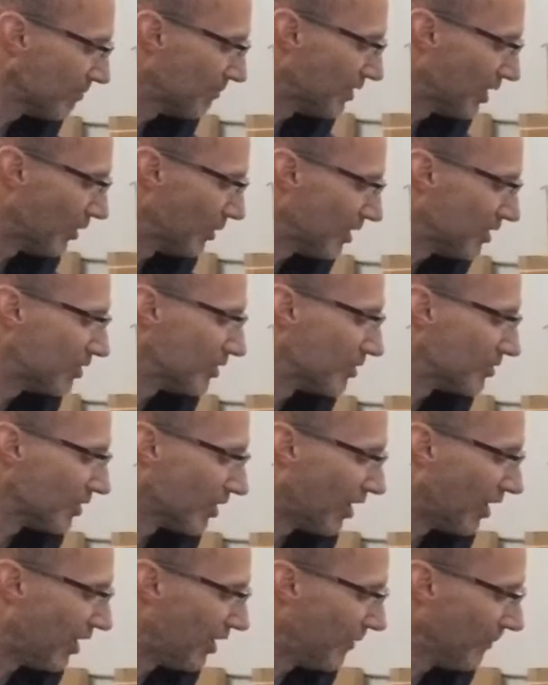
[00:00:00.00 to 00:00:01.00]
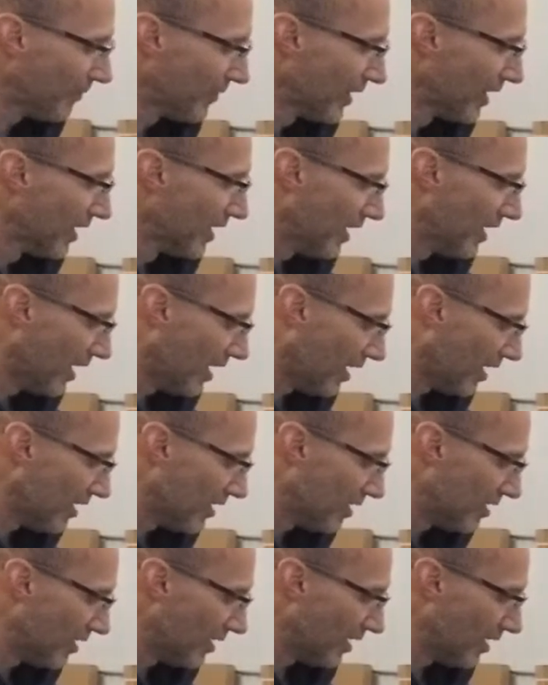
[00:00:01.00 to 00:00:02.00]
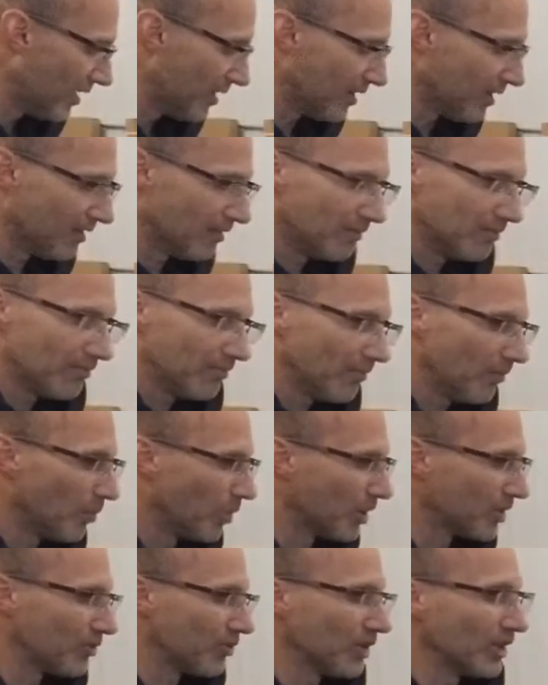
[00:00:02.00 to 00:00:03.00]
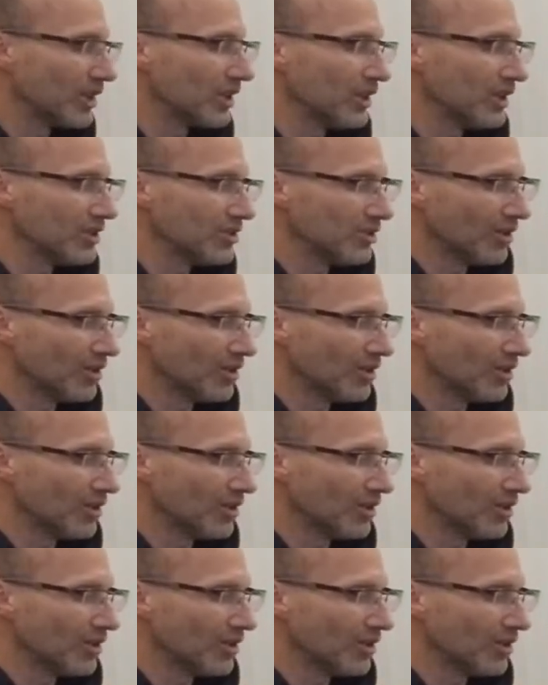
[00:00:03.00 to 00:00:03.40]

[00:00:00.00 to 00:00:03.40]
No issues at all, and worked really good.